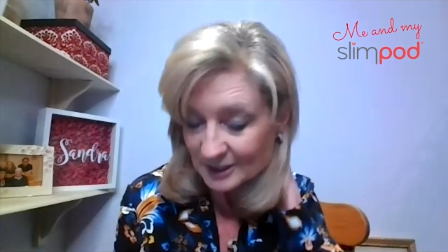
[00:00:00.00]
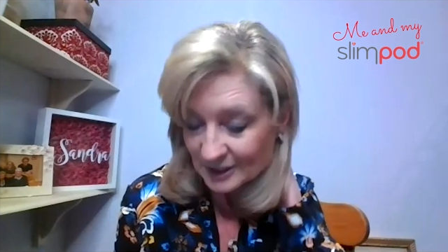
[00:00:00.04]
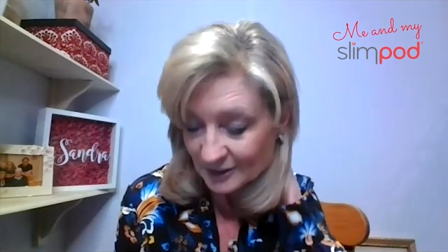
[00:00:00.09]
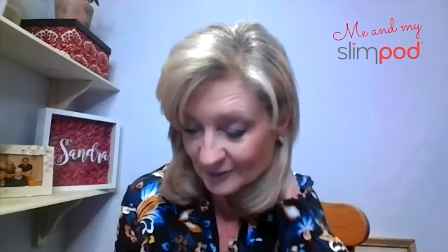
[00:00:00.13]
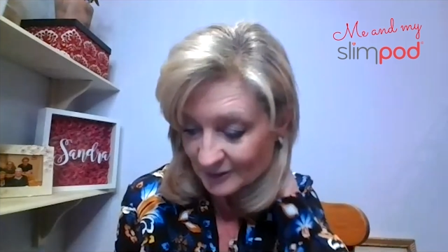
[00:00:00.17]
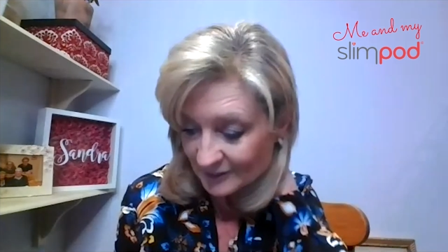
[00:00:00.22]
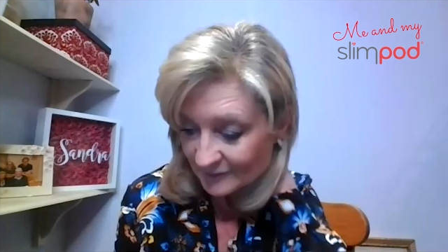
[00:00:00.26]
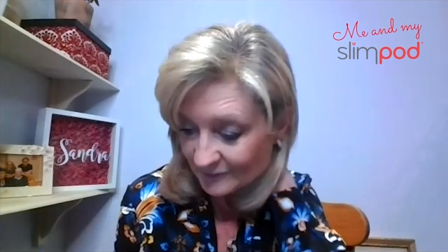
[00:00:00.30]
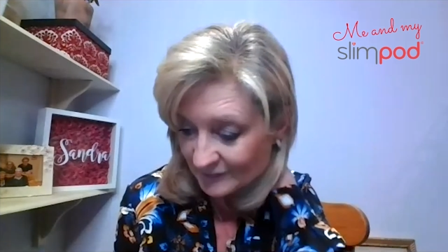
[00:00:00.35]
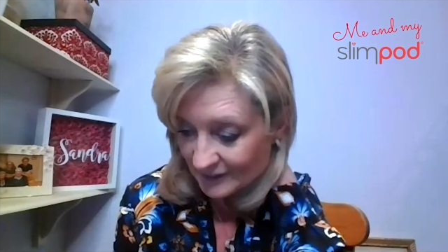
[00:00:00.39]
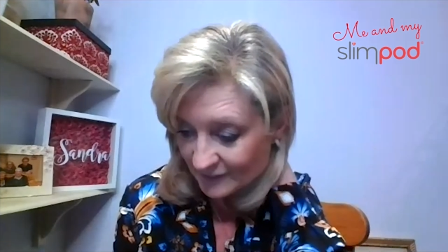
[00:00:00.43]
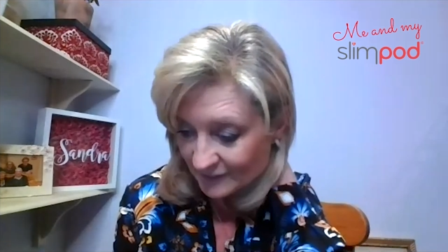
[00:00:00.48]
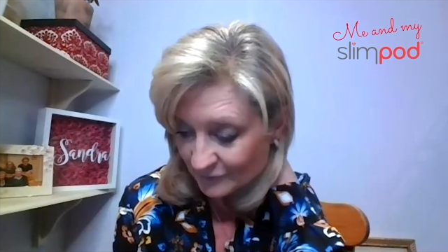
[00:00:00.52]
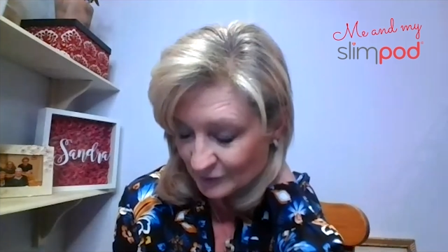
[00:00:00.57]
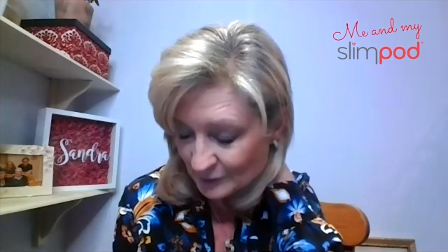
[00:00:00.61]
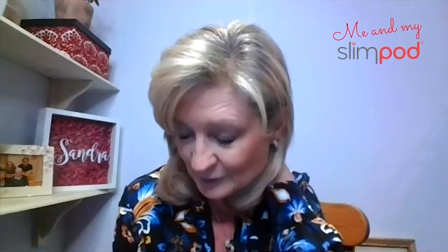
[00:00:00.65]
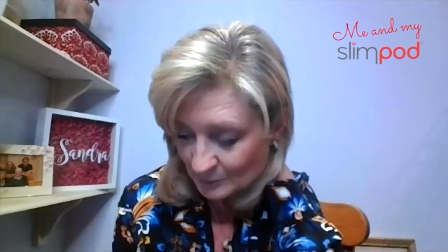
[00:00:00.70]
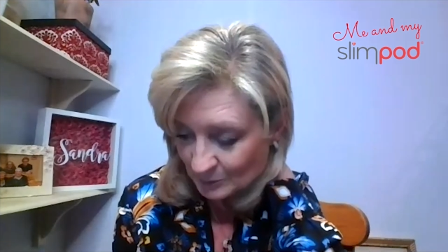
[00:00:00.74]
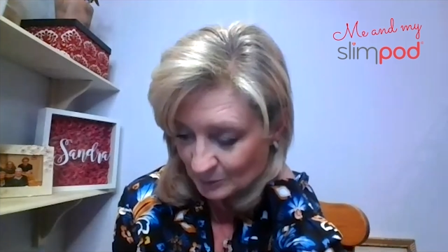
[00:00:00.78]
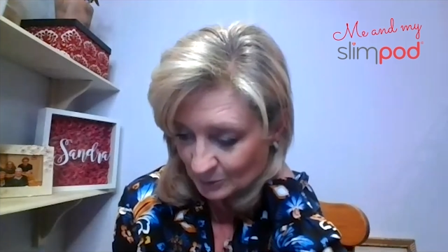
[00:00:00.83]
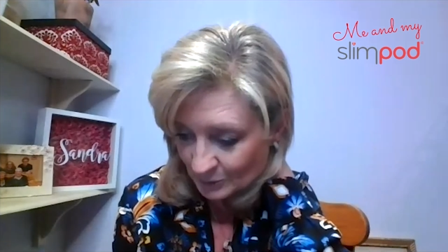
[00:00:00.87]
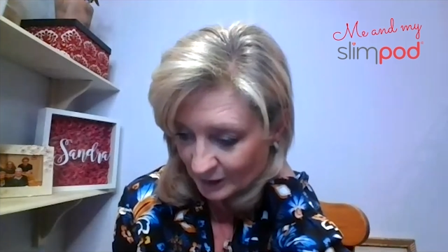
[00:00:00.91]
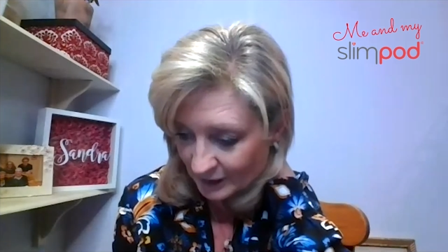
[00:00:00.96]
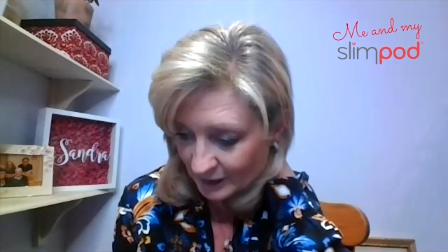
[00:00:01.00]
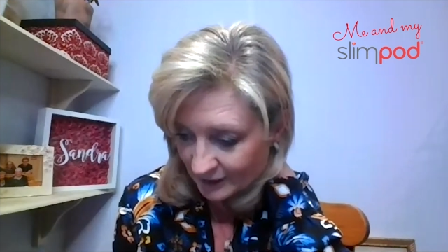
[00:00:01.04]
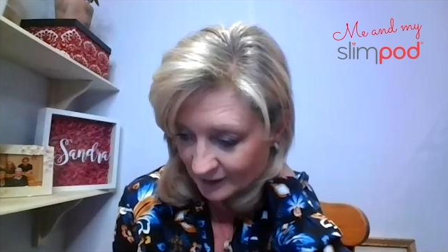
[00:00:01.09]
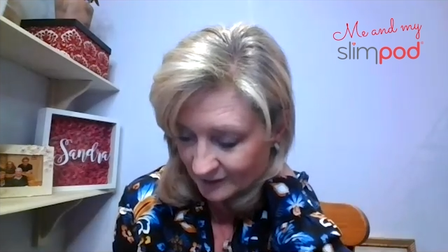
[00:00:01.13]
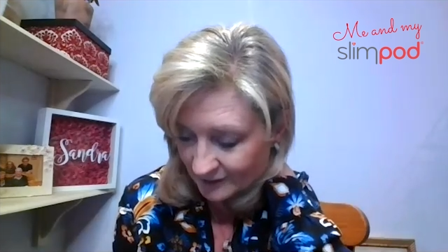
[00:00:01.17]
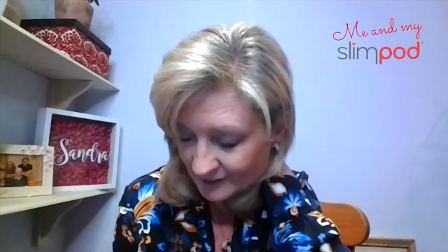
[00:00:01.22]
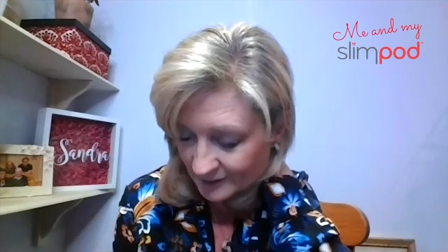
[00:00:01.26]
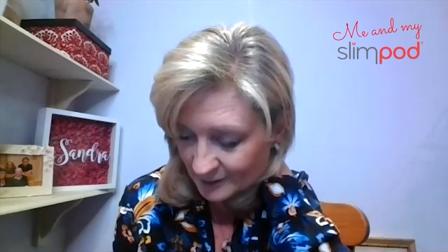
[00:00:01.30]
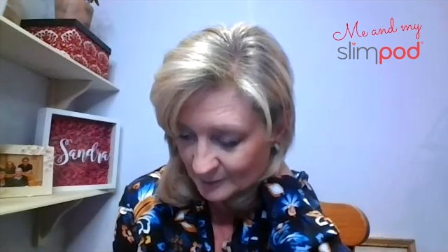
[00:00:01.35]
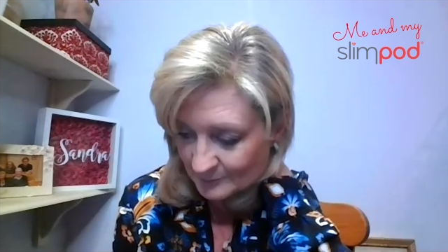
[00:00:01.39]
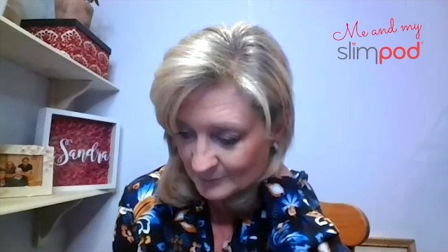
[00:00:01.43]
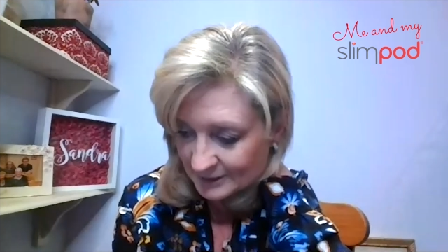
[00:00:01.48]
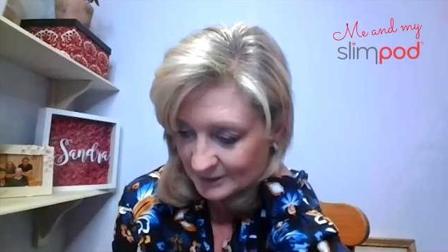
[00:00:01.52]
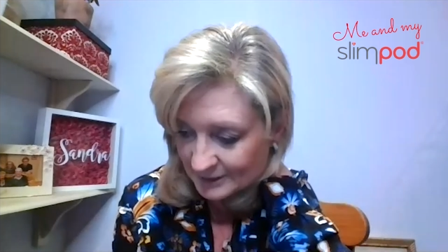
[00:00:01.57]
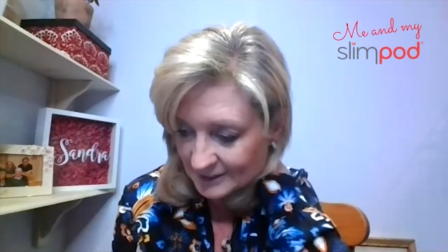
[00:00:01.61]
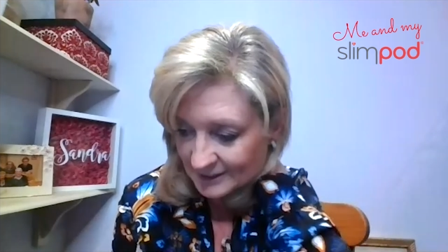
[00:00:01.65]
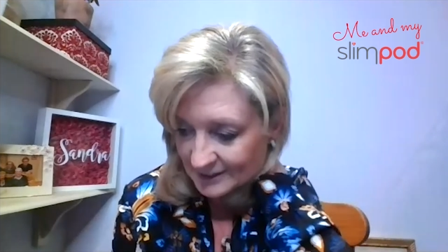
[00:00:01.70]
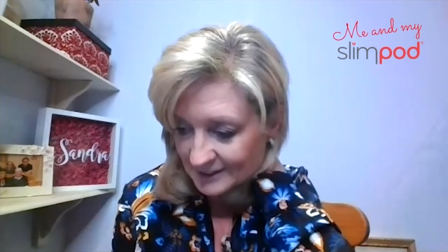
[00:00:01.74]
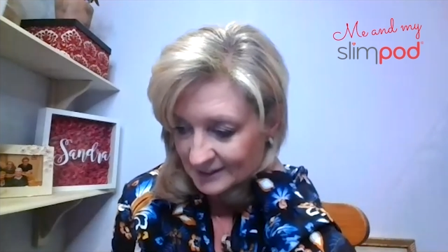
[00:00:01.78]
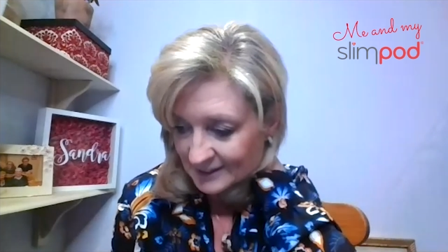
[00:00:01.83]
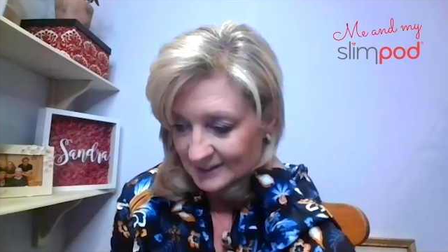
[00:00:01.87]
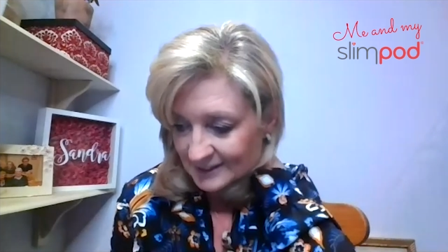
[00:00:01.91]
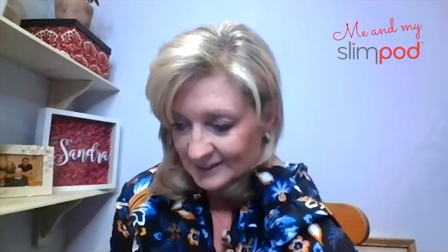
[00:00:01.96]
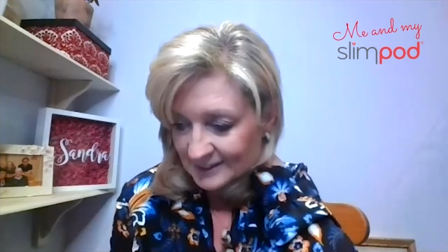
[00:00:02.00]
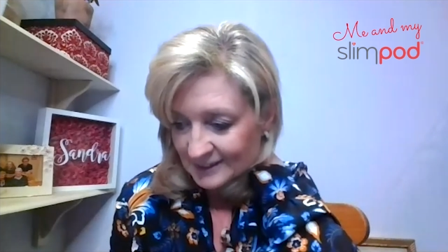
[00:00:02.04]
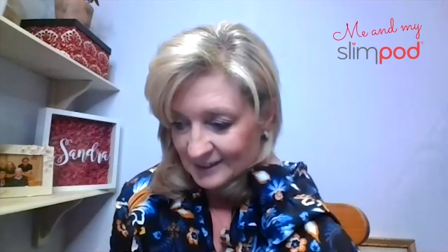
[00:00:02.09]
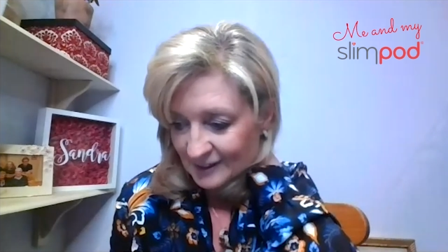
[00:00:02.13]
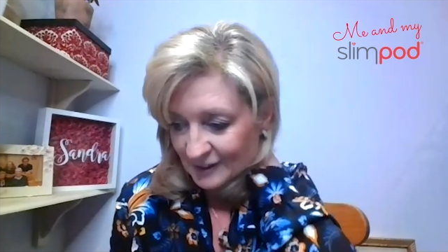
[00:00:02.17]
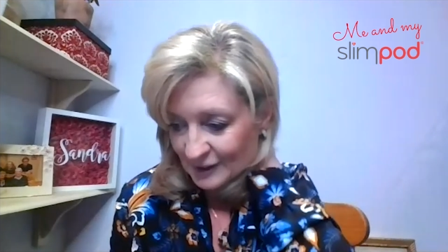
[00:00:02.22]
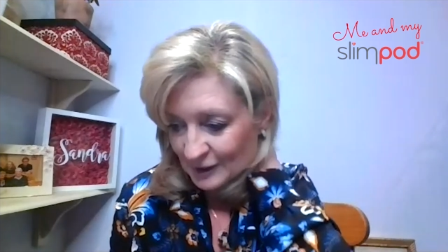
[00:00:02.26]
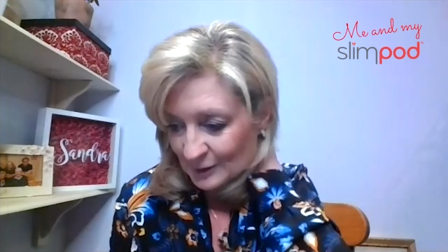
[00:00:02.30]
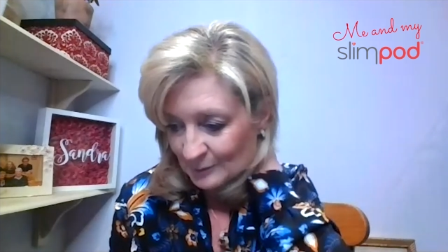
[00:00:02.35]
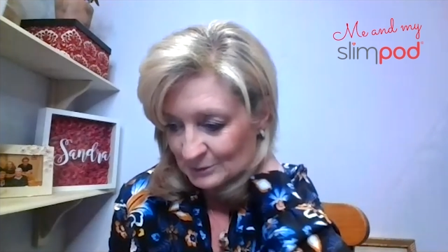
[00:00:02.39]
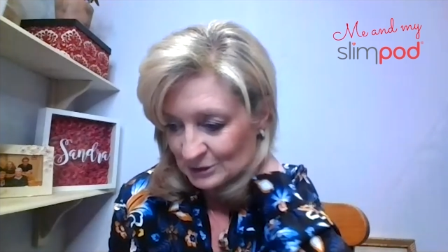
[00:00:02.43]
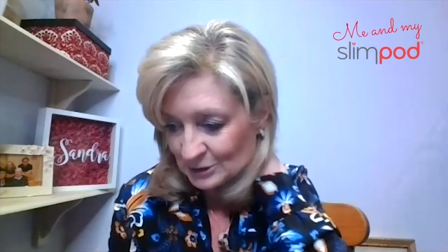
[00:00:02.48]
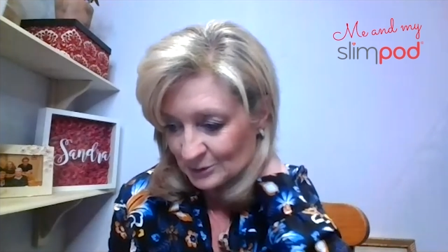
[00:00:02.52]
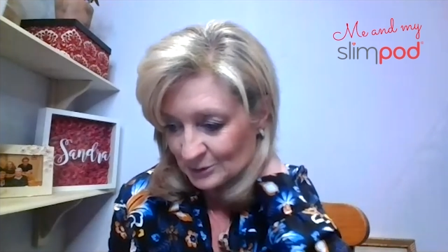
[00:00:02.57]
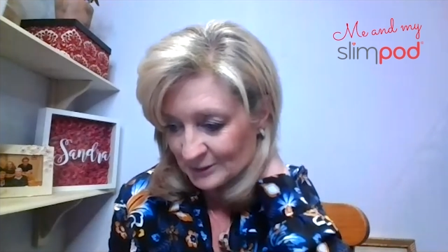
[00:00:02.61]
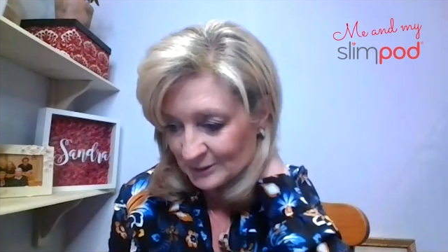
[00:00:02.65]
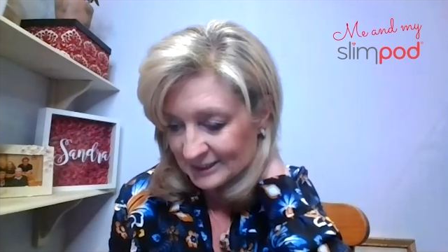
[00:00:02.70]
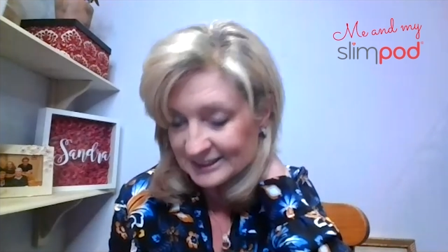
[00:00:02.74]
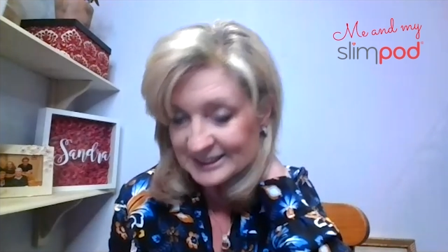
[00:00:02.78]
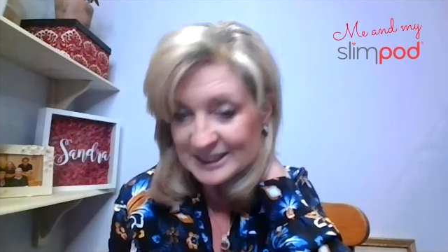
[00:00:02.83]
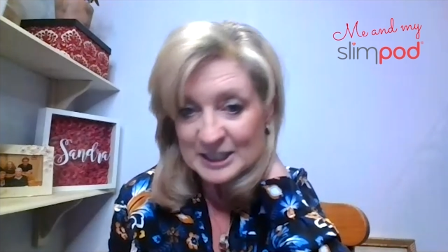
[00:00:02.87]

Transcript: Every morning I'm doing